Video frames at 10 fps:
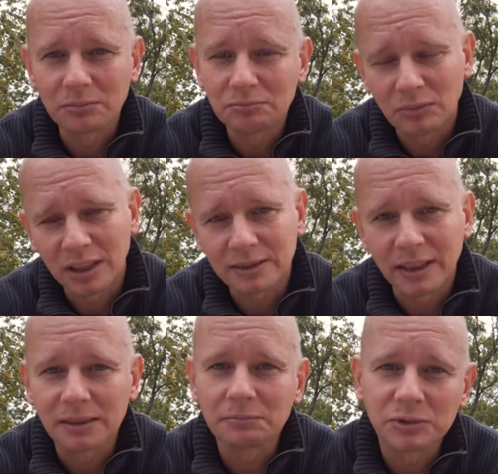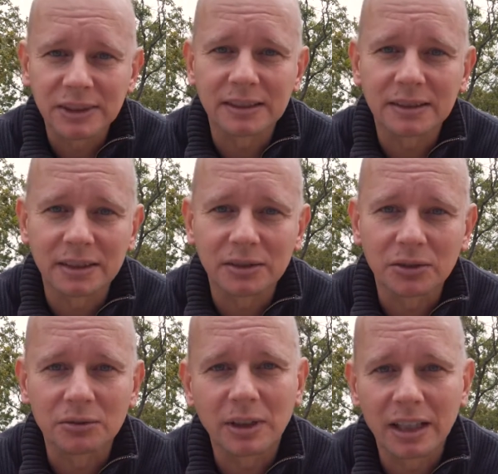let's say, sixteen to
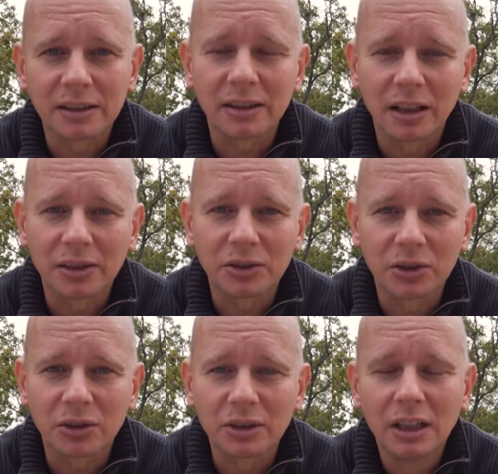eighteen hundred ton.